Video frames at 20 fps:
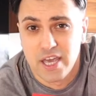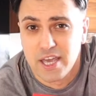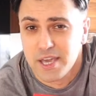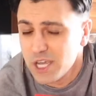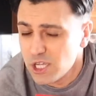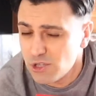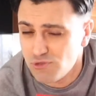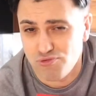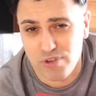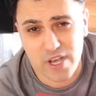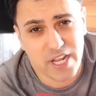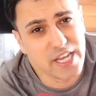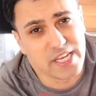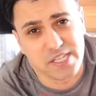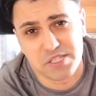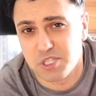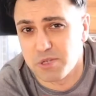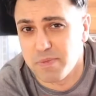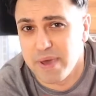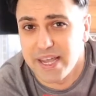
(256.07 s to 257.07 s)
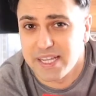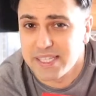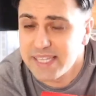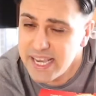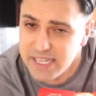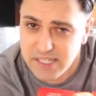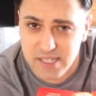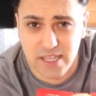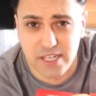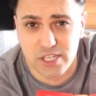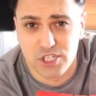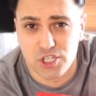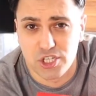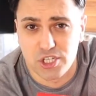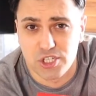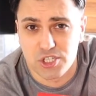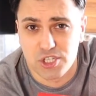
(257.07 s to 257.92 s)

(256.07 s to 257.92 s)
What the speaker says: It's really easy to make, it tastes delicious,